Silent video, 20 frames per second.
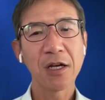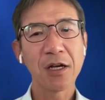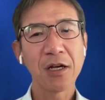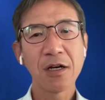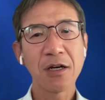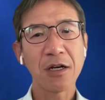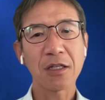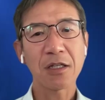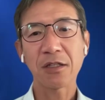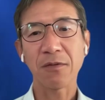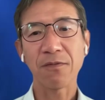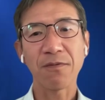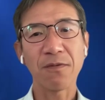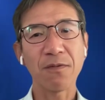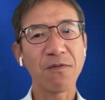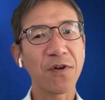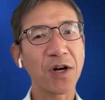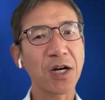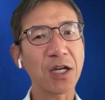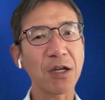it's a
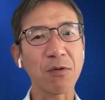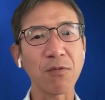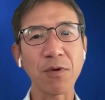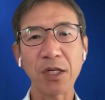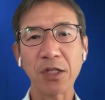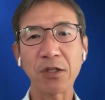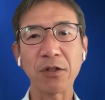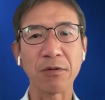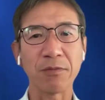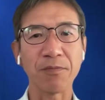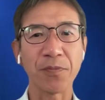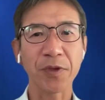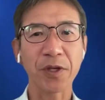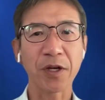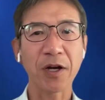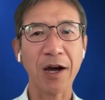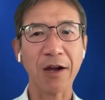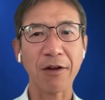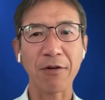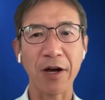very written
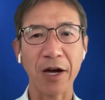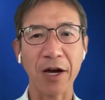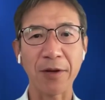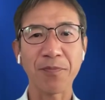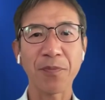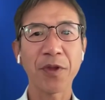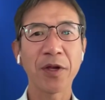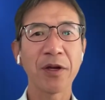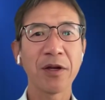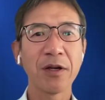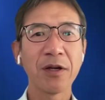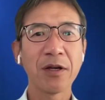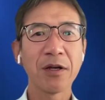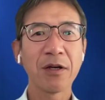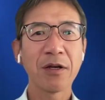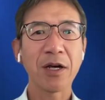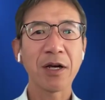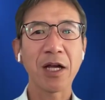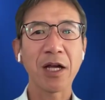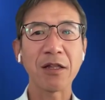guideline,
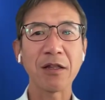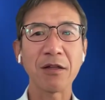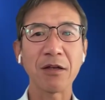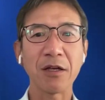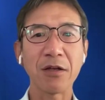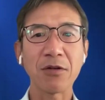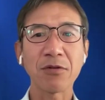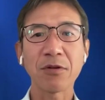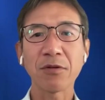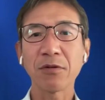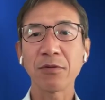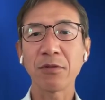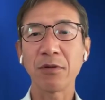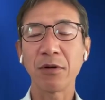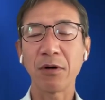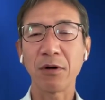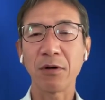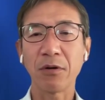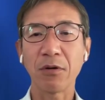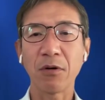and
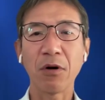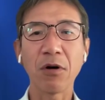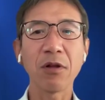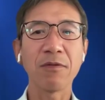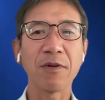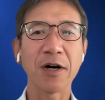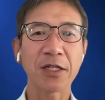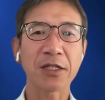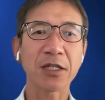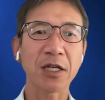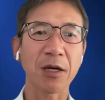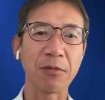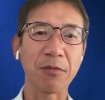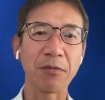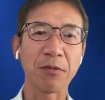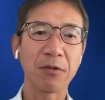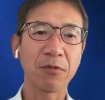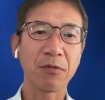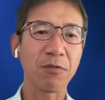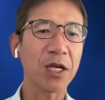all of us
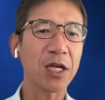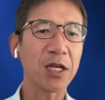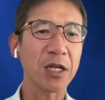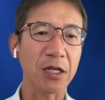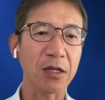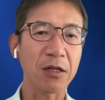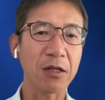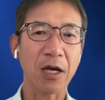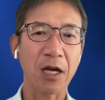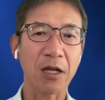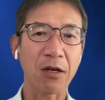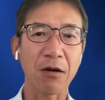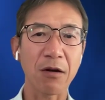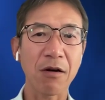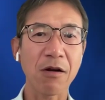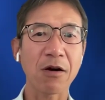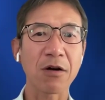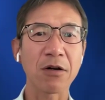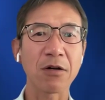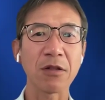can read it and
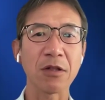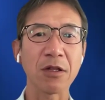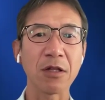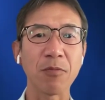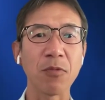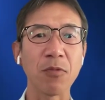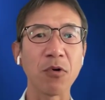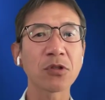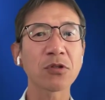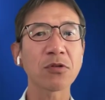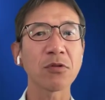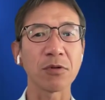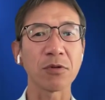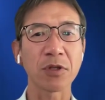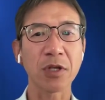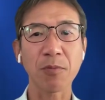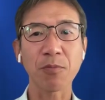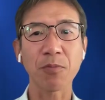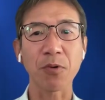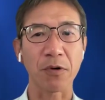learn the most
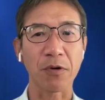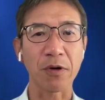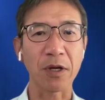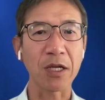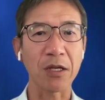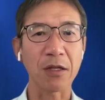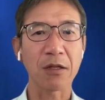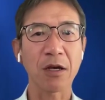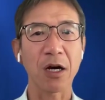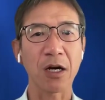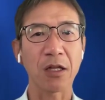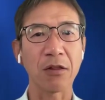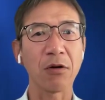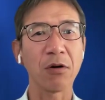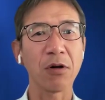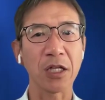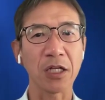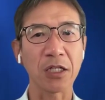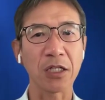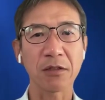contemporary
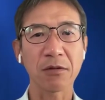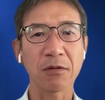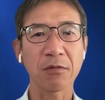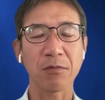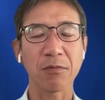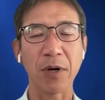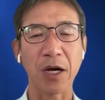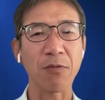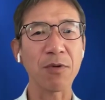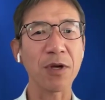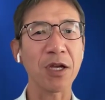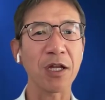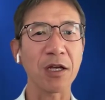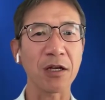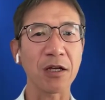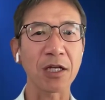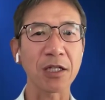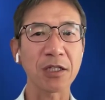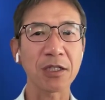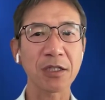knowledge by
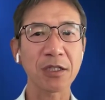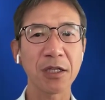reading it.